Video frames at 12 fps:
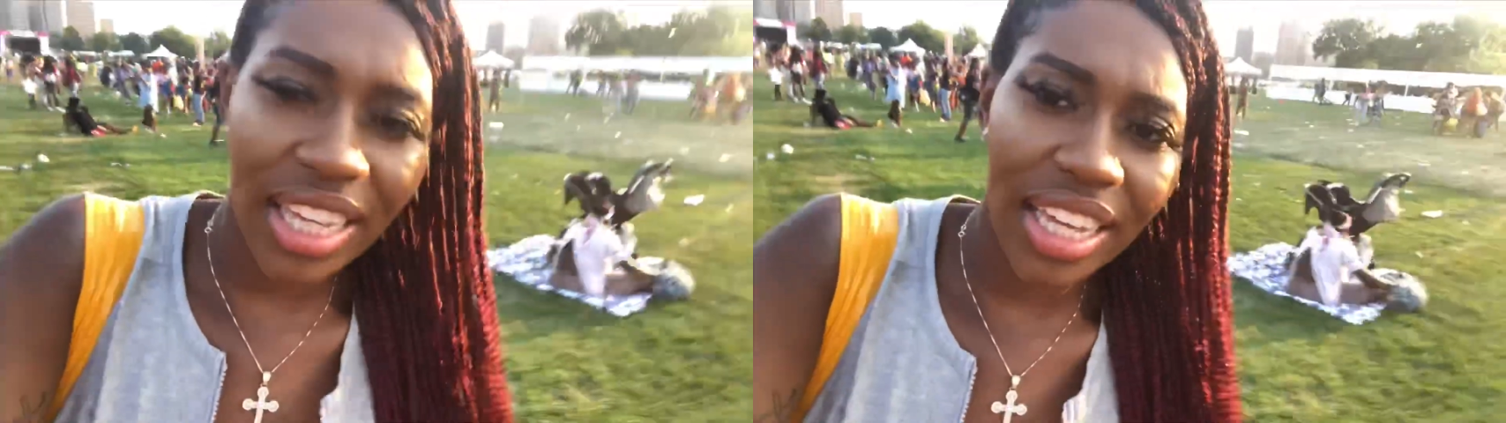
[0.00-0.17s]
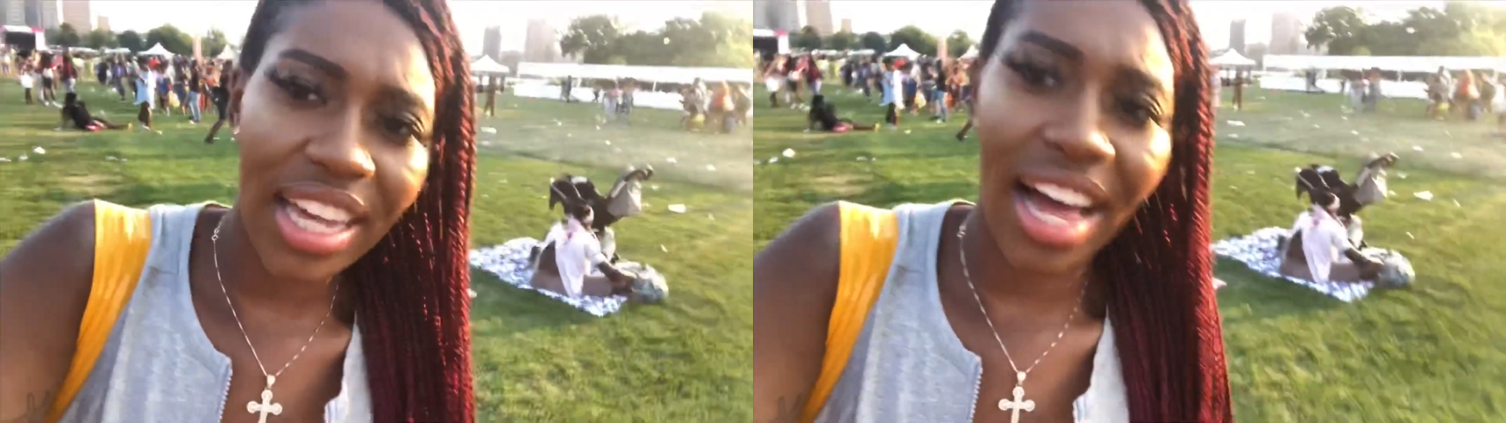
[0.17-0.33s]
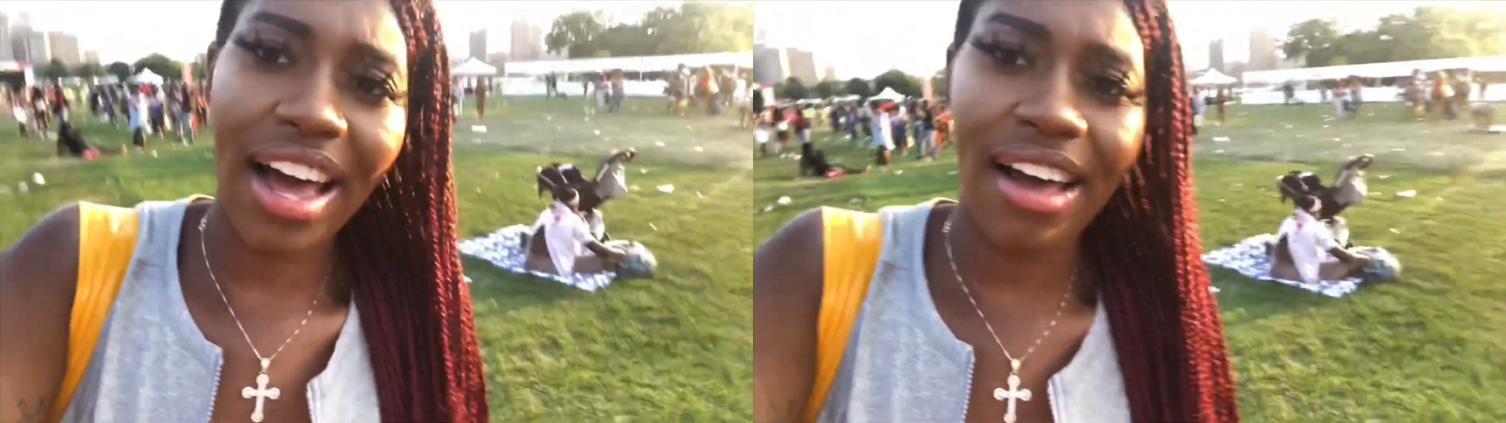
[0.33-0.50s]

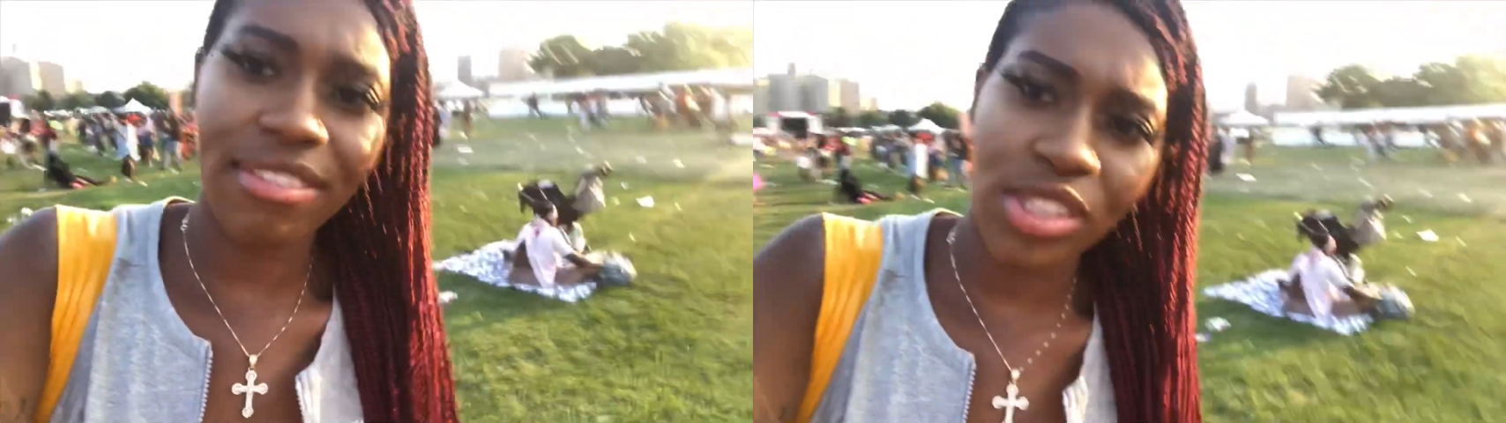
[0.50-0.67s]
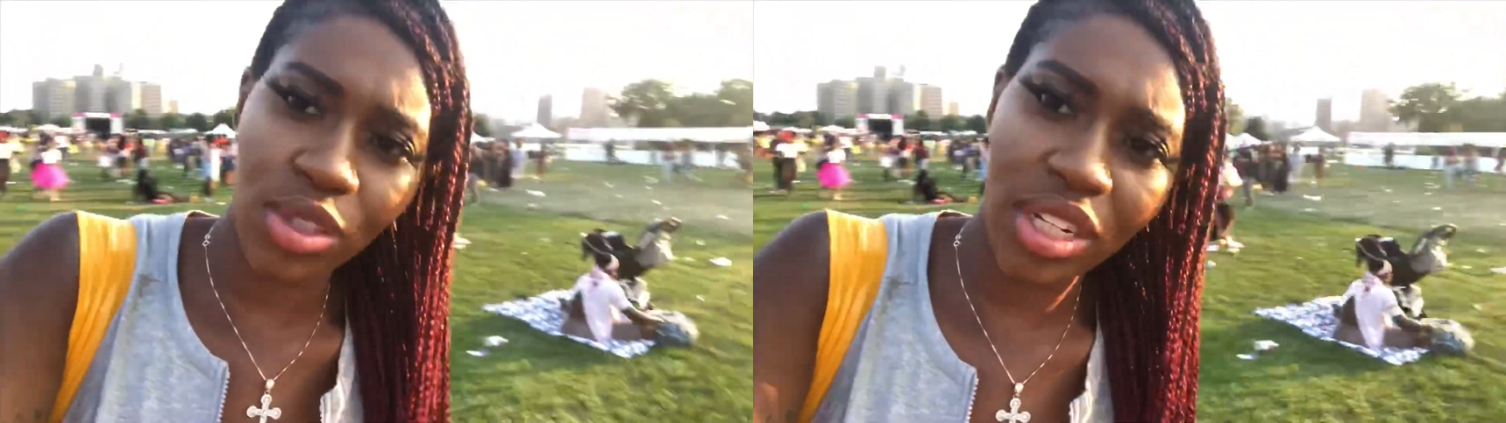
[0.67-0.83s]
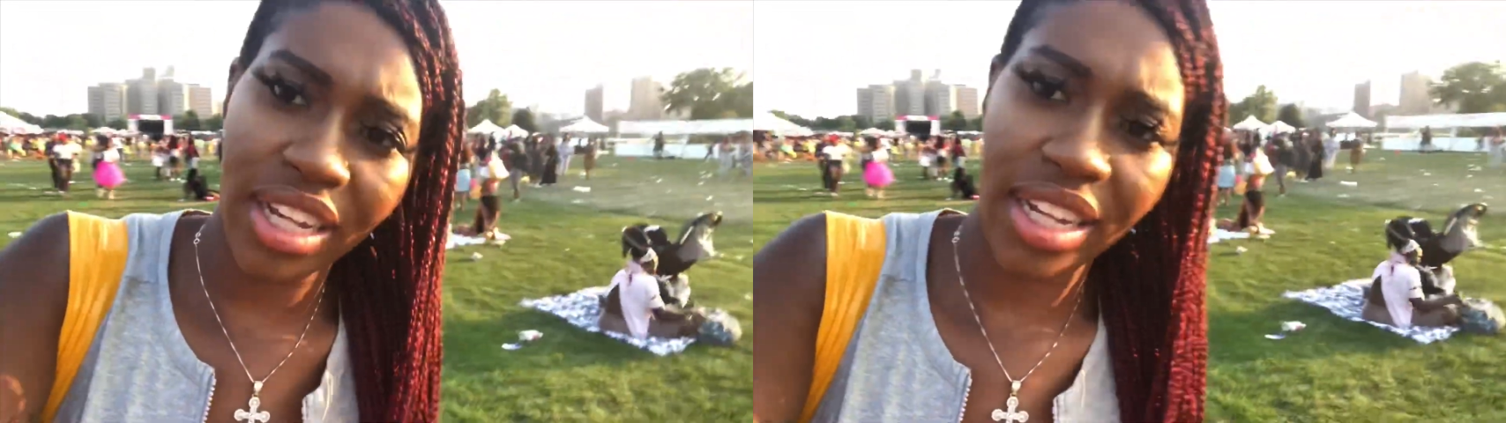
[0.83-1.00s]
key, I have
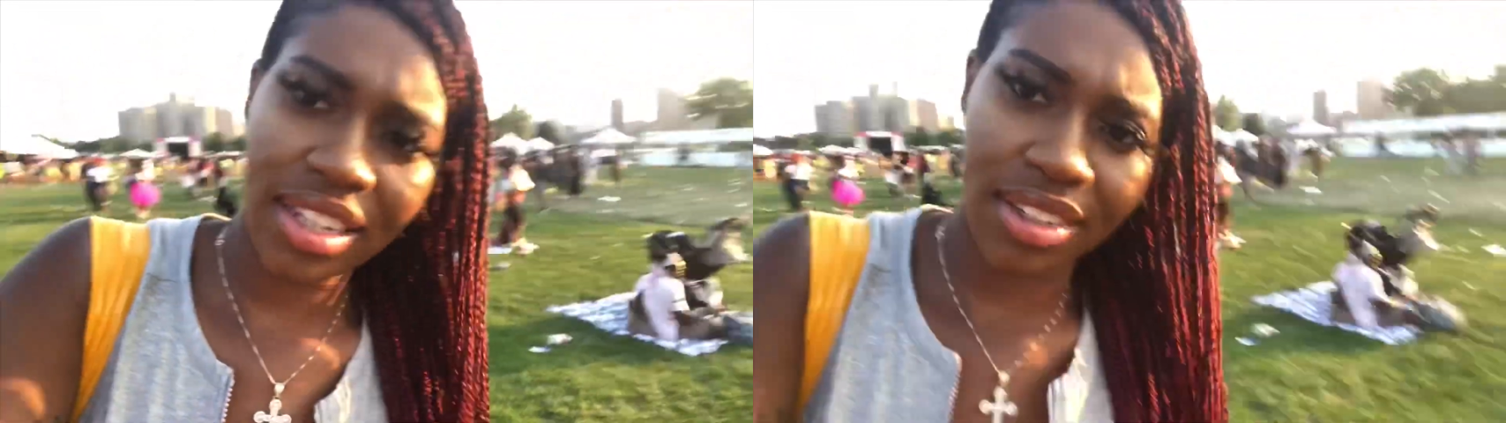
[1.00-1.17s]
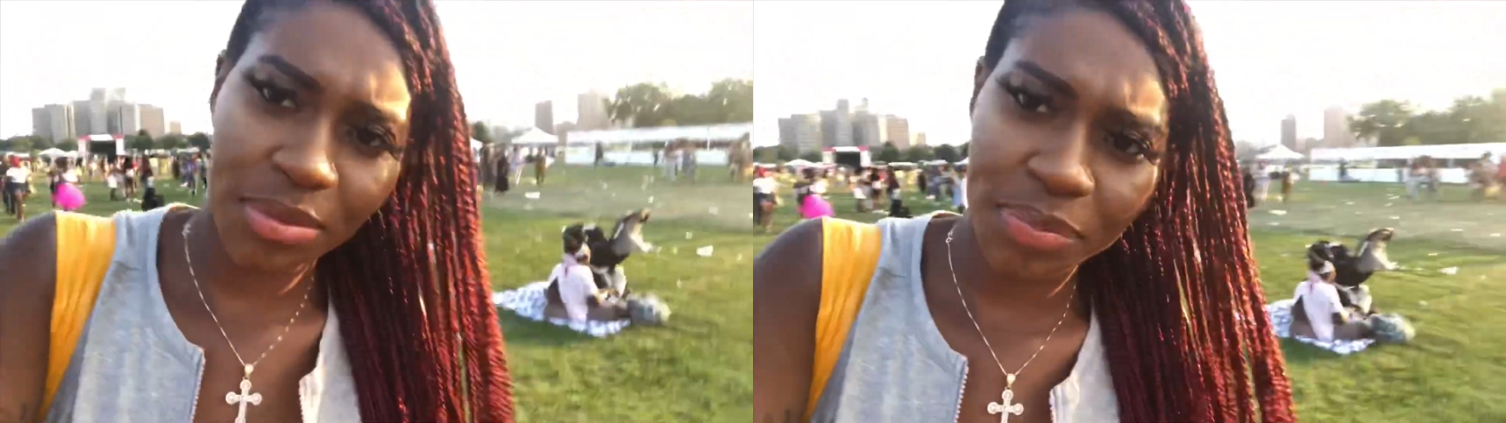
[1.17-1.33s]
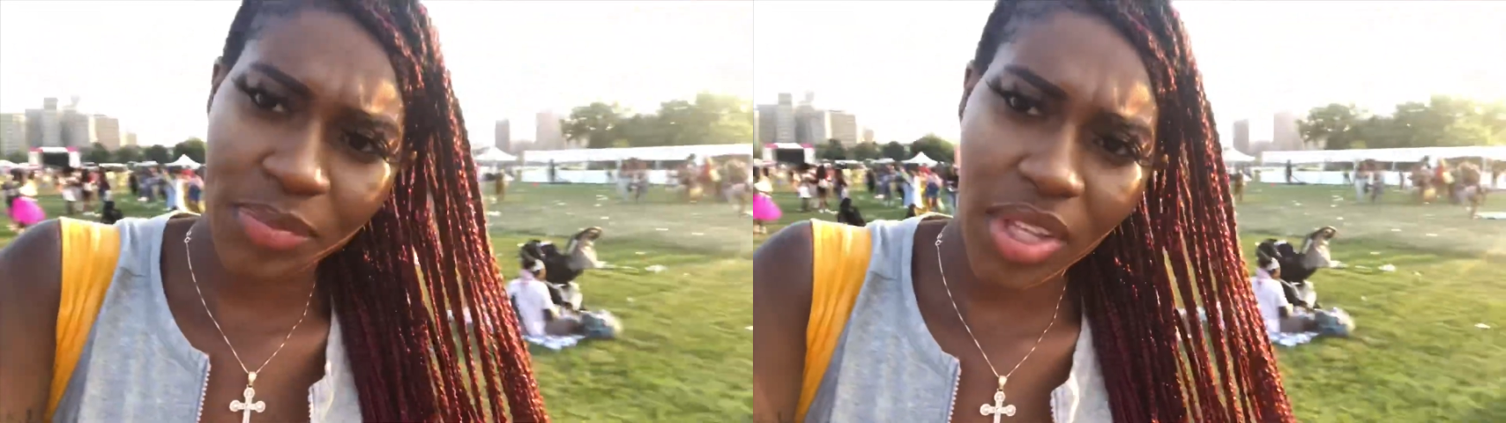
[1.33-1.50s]
to like,
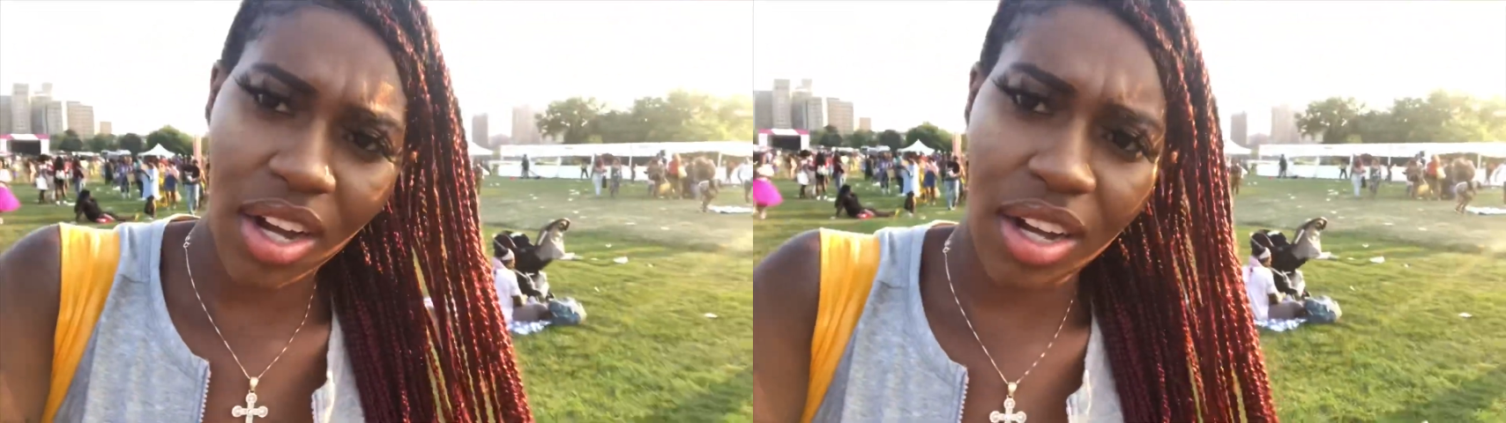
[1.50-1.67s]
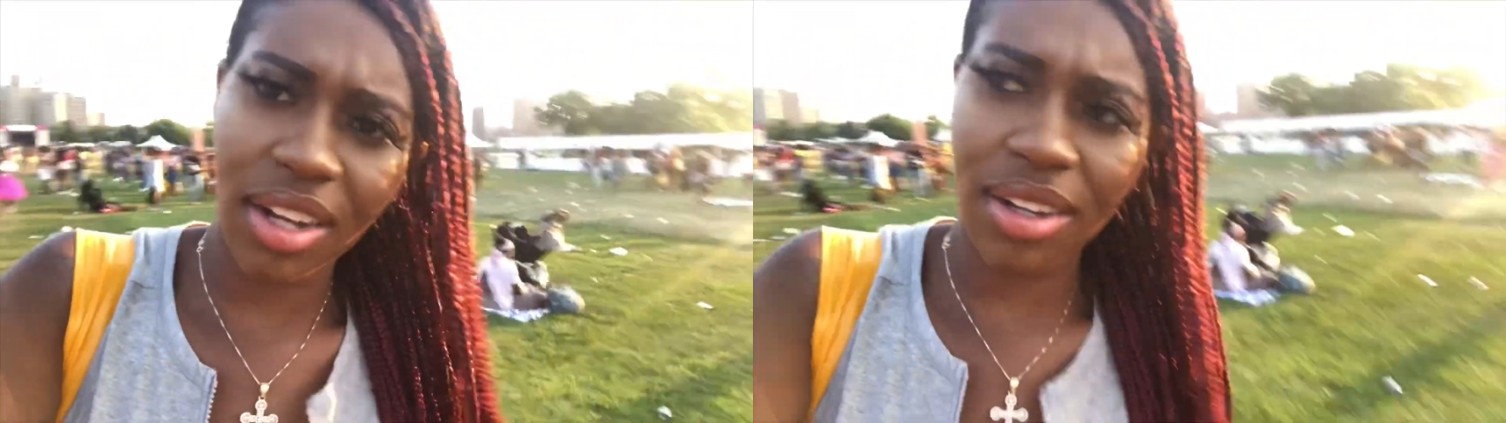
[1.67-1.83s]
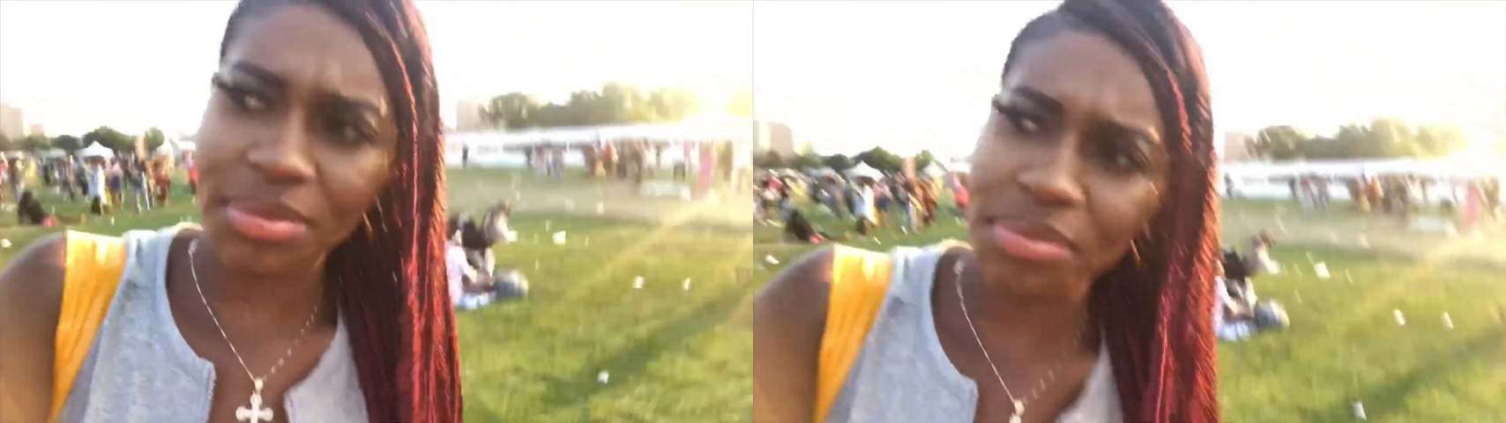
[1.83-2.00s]

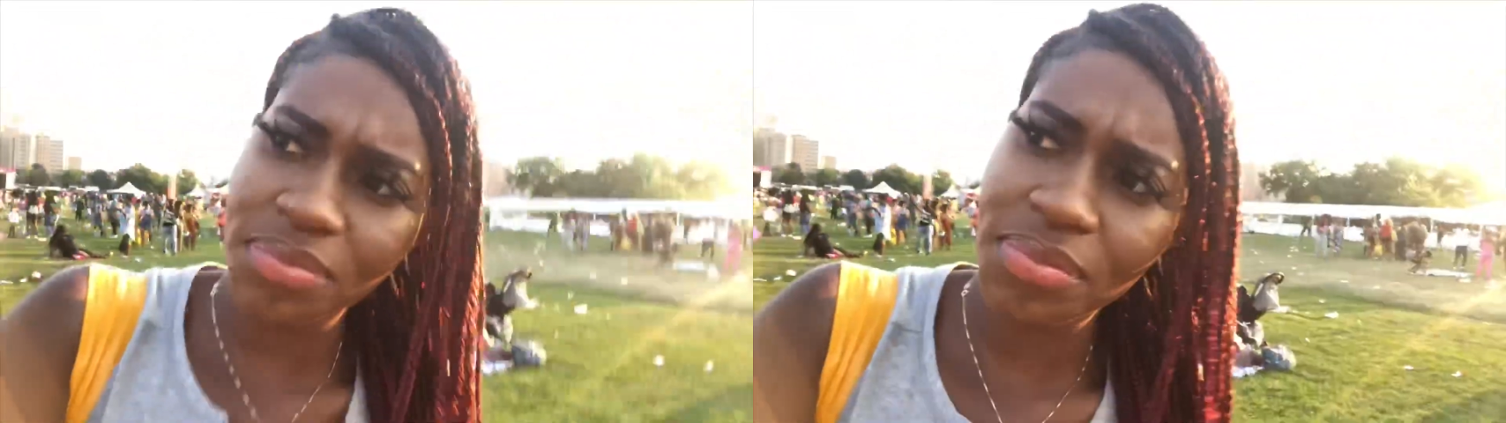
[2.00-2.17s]
um,